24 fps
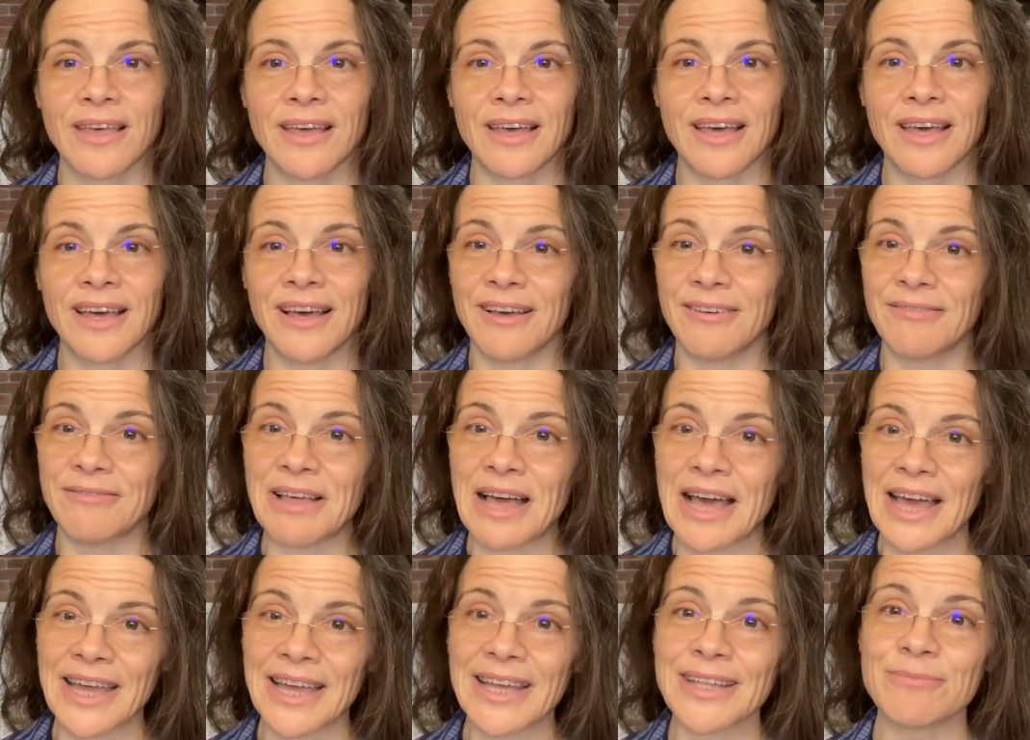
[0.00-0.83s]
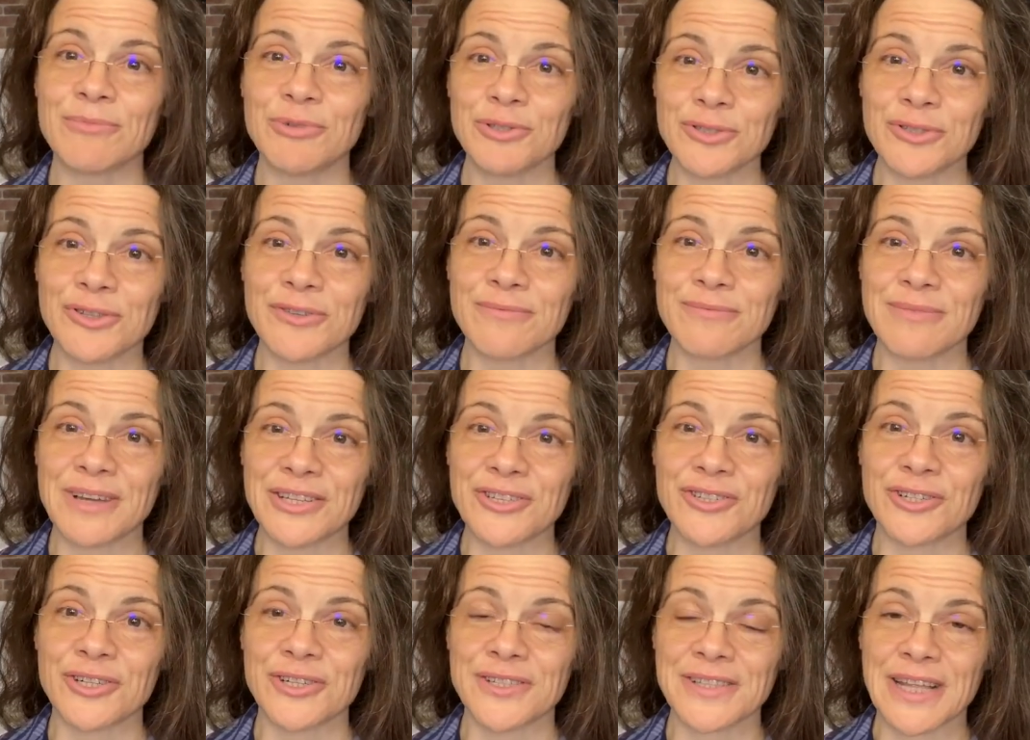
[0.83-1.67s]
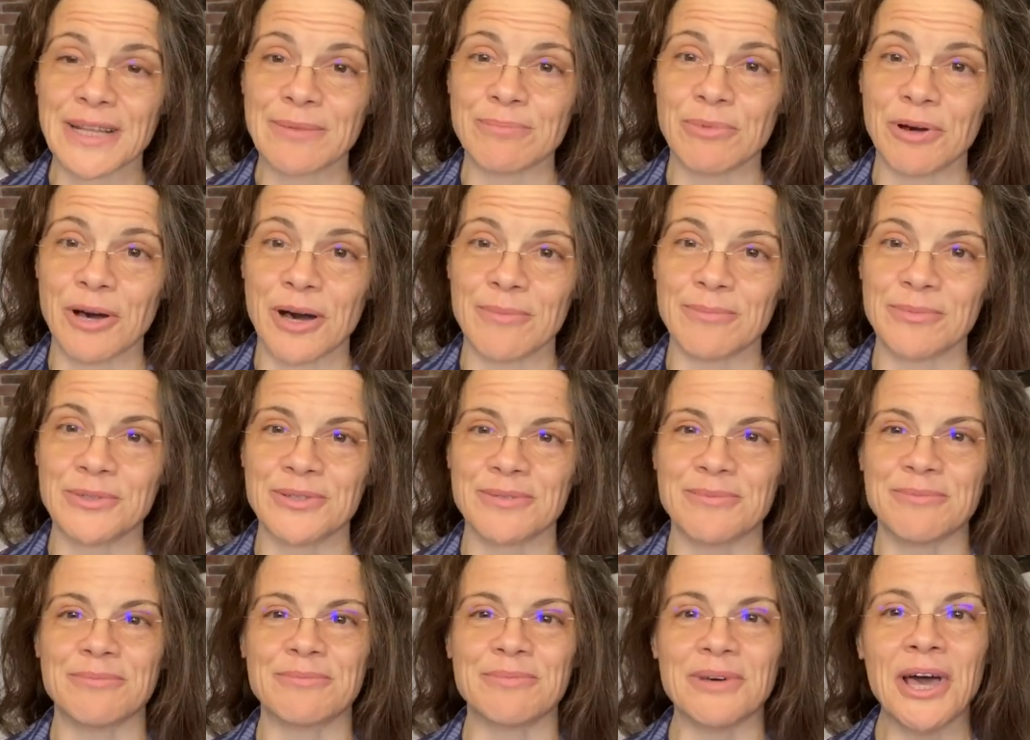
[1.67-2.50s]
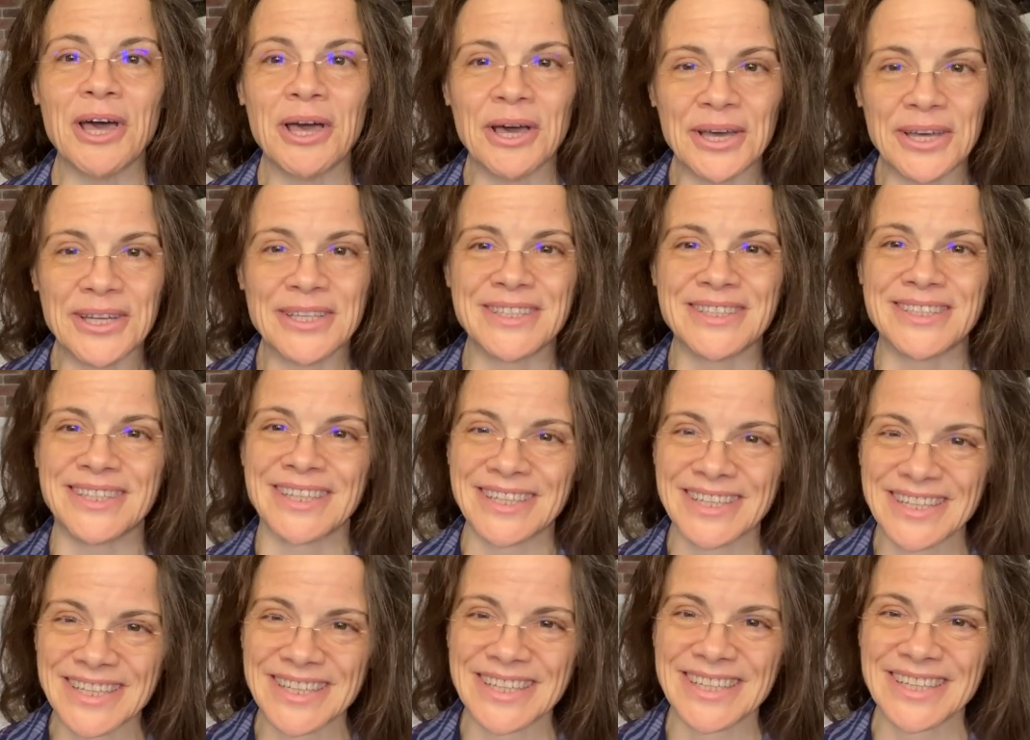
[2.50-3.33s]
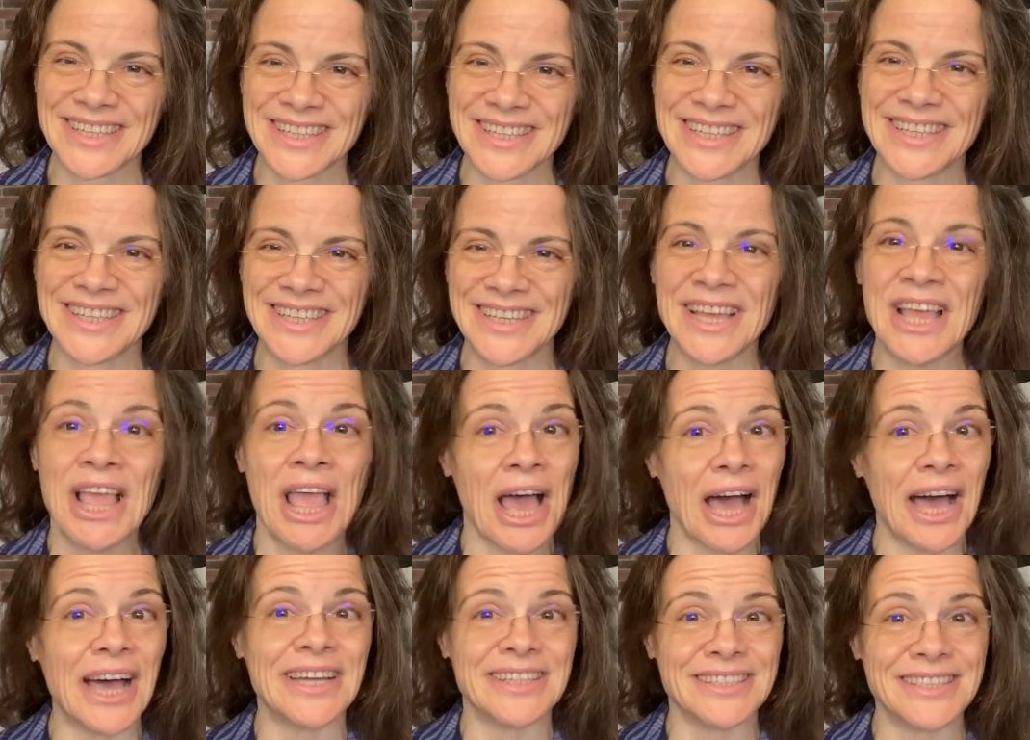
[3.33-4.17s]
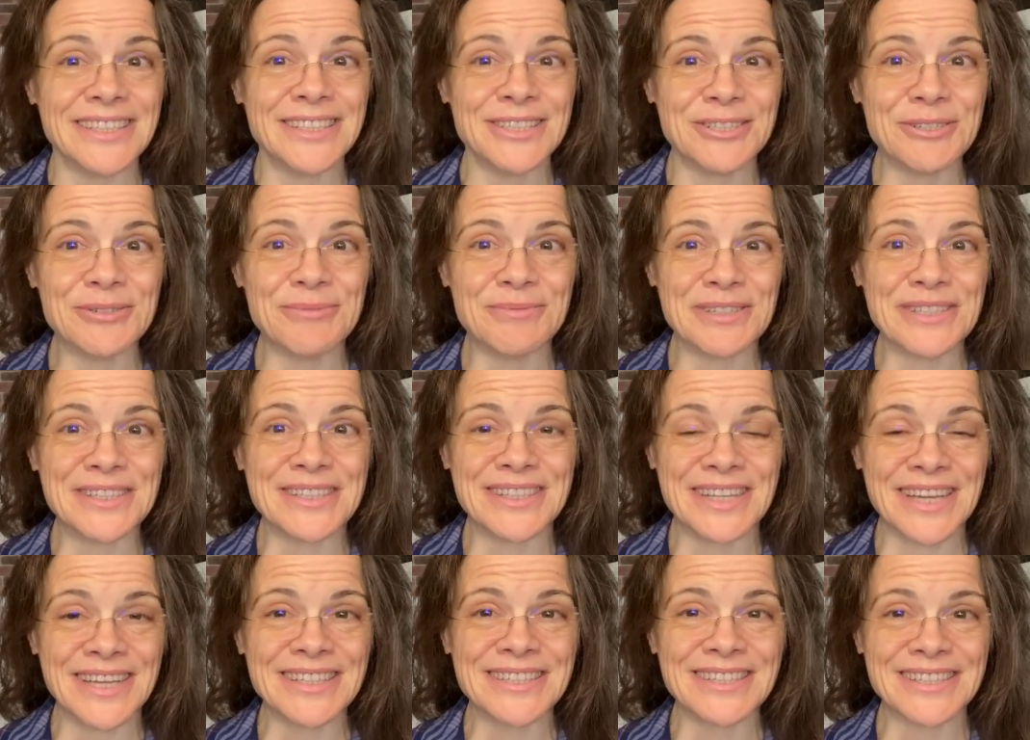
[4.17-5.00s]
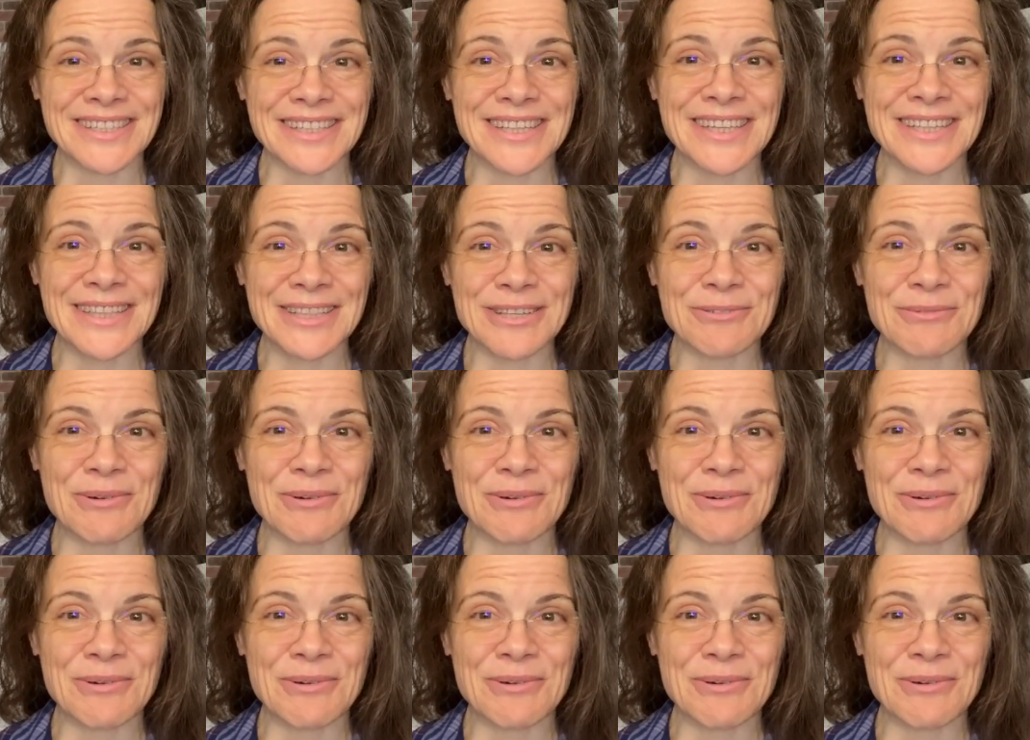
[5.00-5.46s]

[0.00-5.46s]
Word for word: Uh, I had most of my jars that popped, but I did do mistakes in the